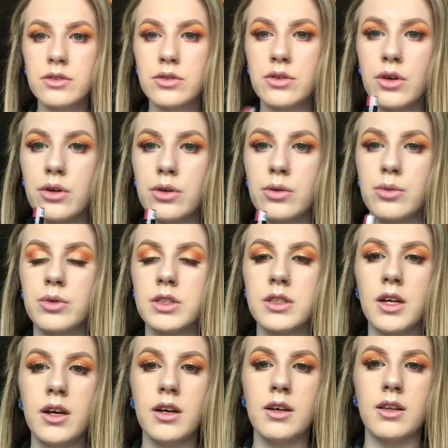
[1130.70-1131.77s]
So
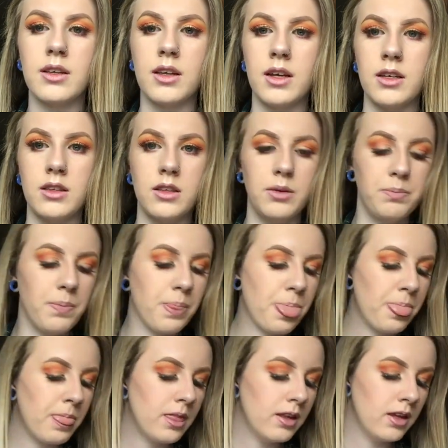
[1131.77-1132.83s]
once I line them,
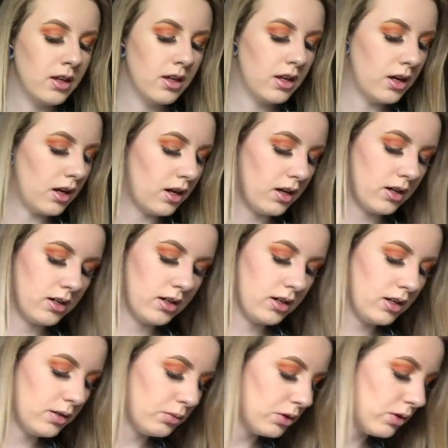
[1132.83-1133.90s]
I
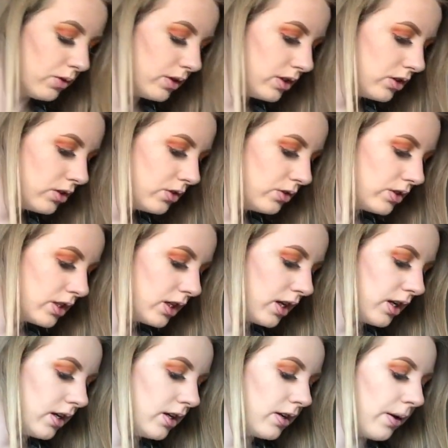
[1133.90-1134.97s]
am going to
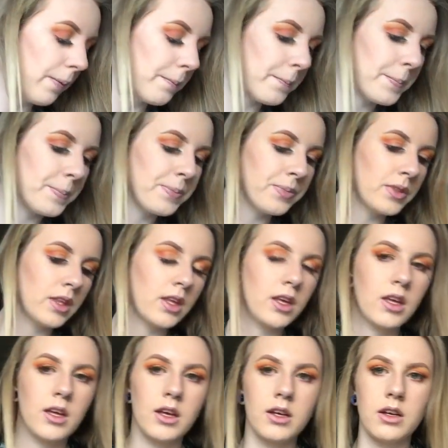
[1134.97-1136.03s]
take
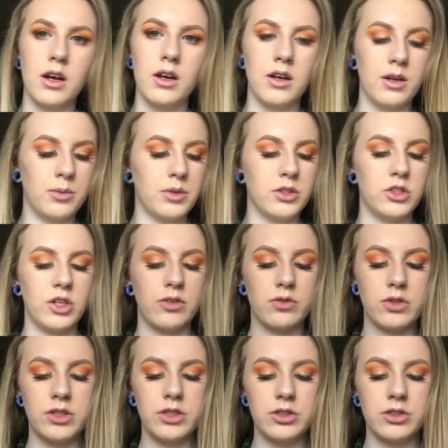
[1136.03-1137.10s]

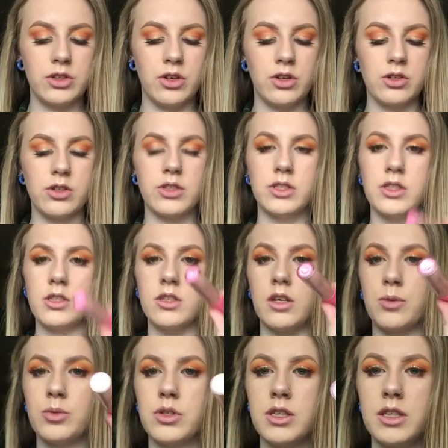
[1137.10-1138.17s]
Jeffree Star's
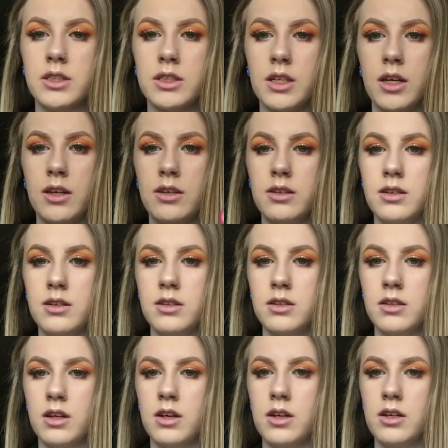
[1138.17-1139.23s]
Celebrity Skin
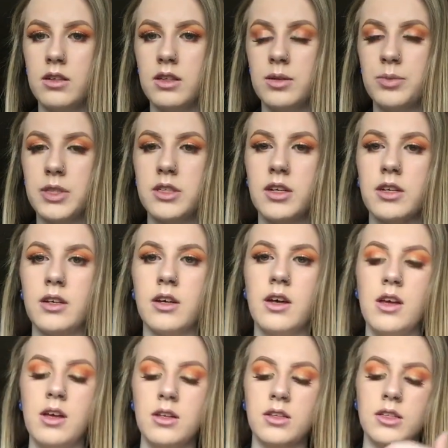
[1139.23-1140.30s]
lipstick.
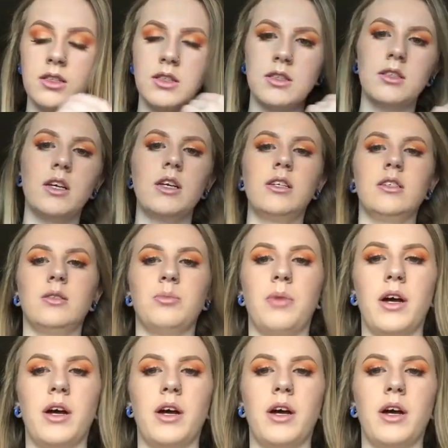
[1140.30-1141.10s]
This is his